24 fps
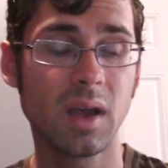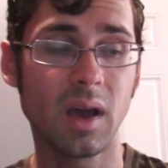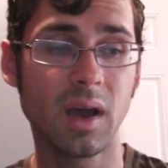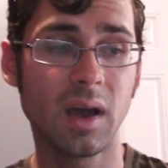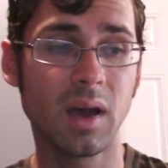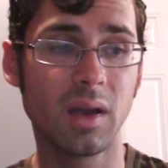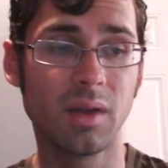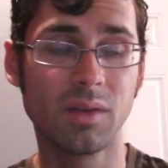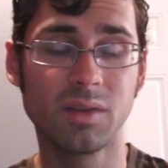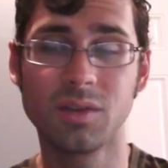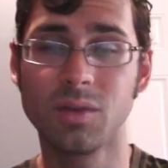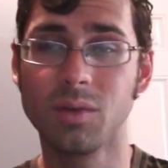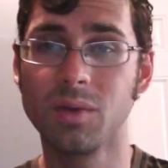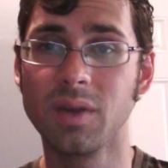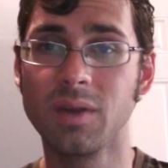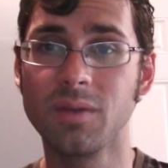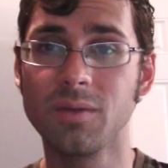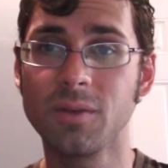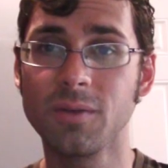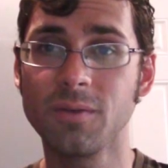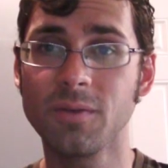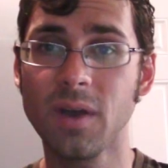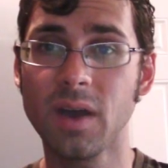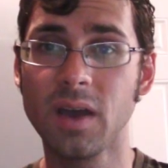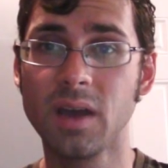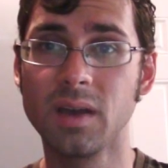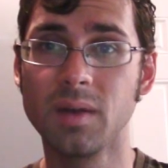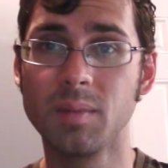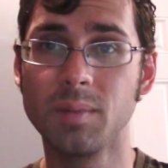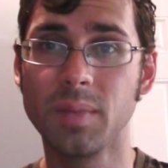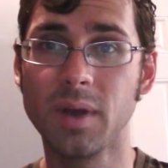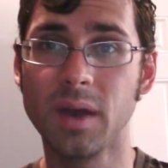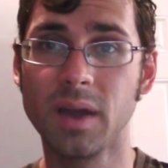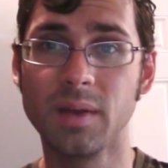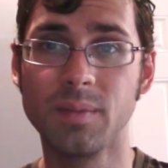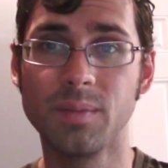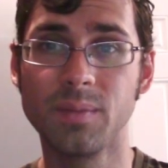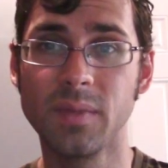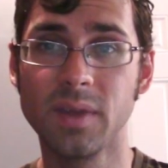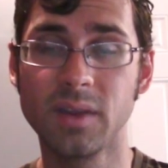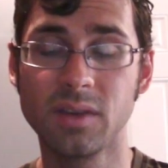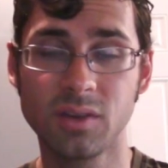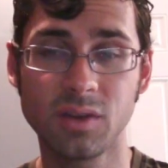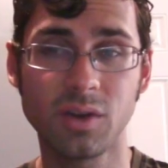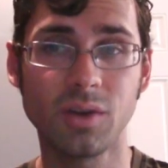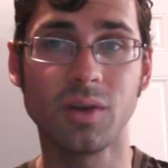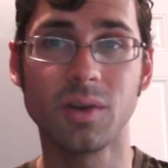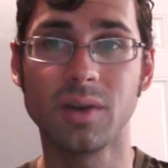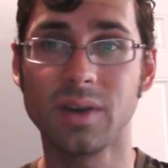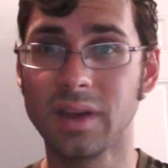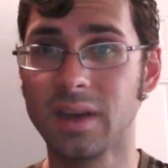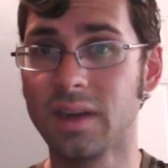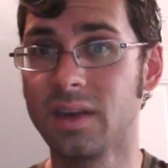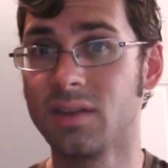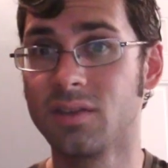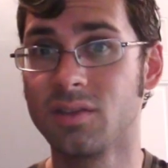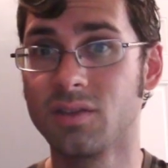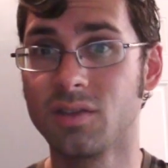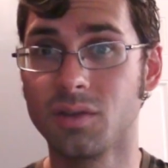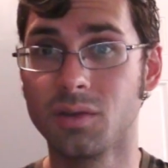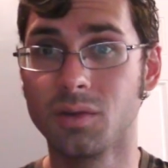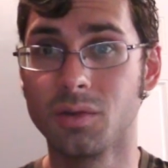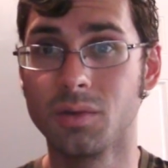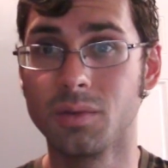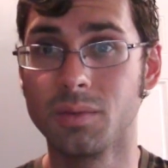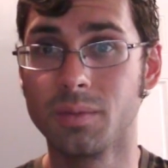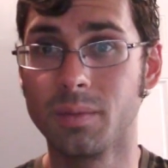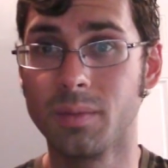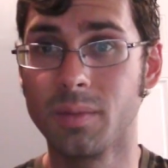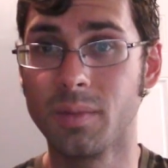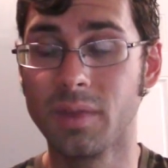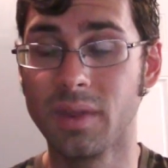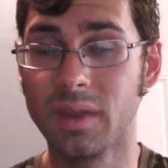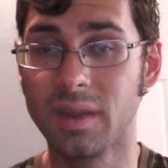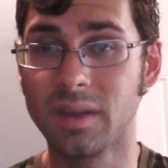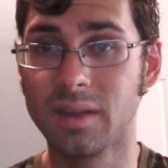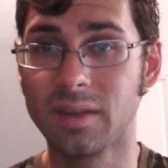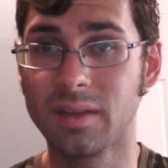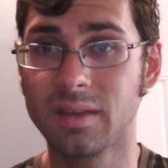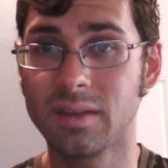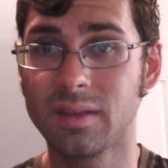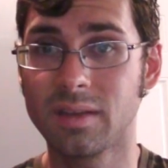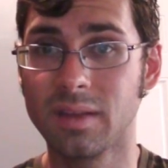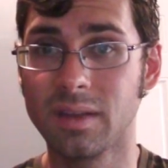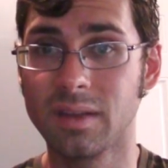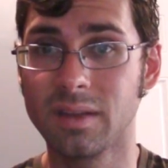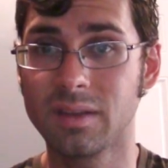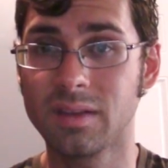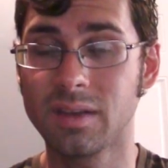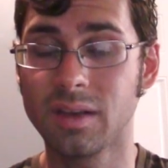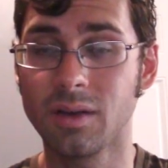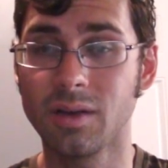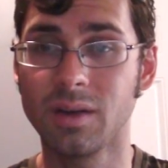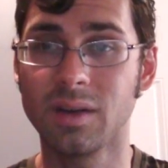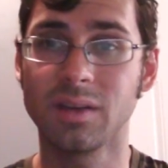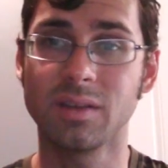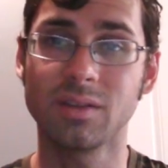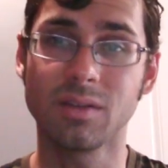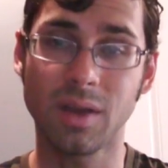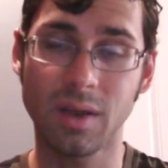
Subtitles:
I was doing it for fun, but it turned into this series.